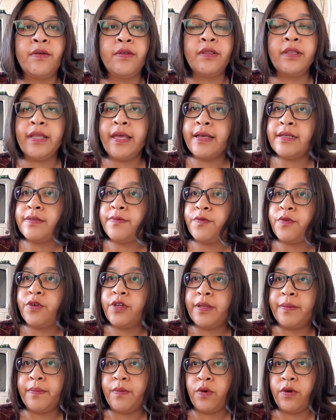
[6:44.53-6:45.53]
Next, for
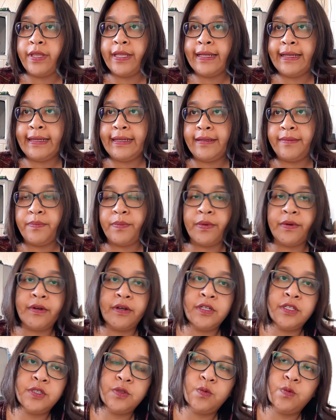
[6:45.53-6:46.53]
the modeling
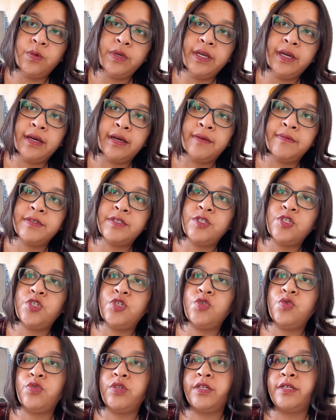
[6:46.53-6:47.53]
part, we have
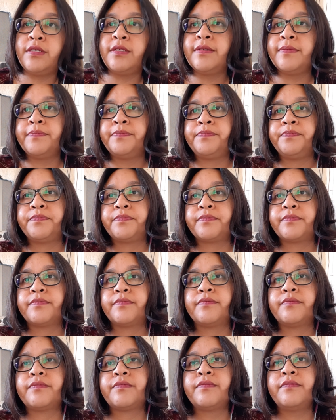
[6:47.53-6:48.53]
students
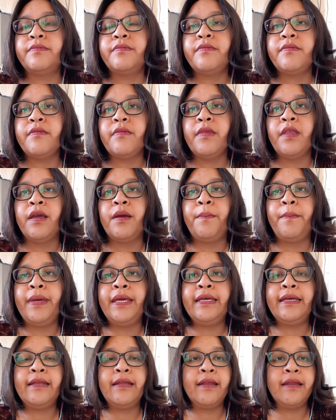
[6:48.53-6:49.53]

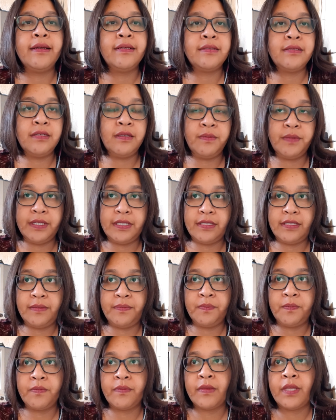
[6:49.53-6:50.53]
making an activity.
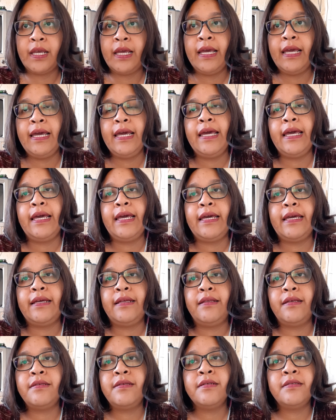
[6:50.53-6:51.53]

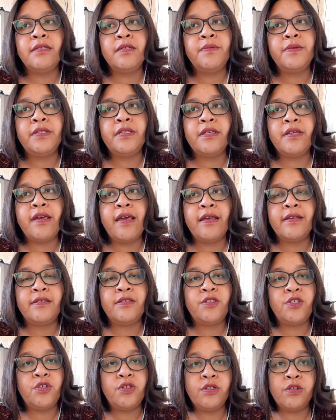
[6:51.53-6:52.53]
In this activity,
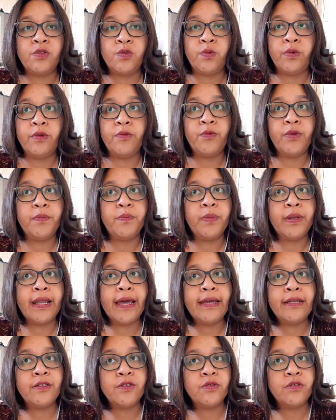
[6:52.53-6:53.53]
students will
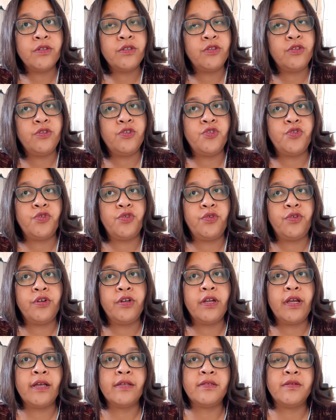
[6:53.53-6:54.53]
reply to the teacher
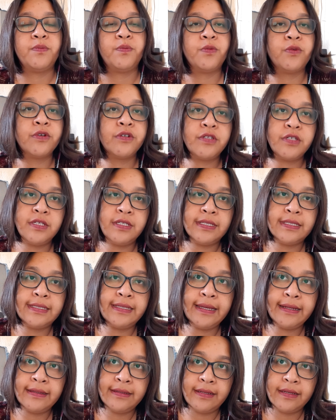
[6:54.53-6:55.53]
a supporting
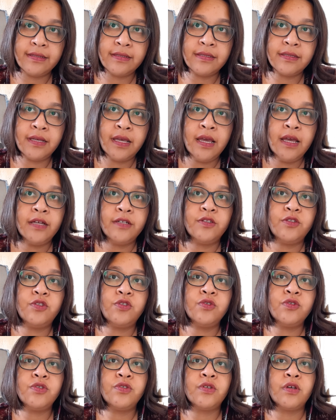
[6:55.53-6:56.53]
sentence
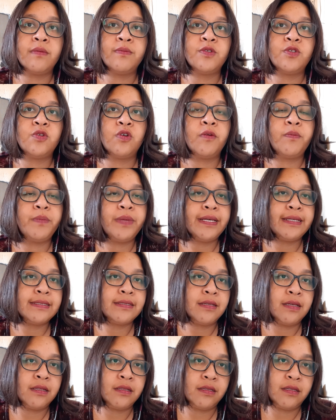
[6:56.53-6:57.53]
to some topic
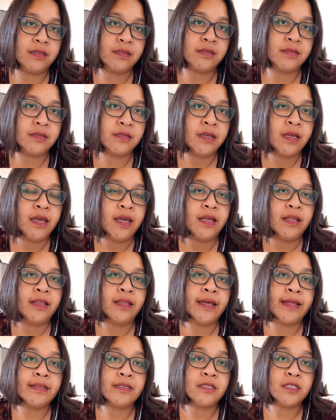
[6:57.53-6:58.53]
sentence
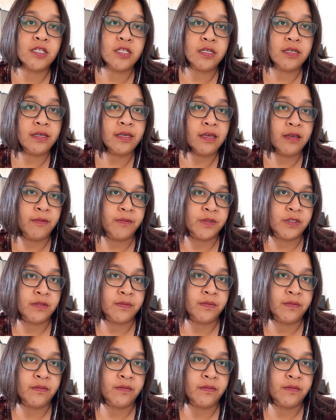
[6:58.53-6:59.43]
that she gives.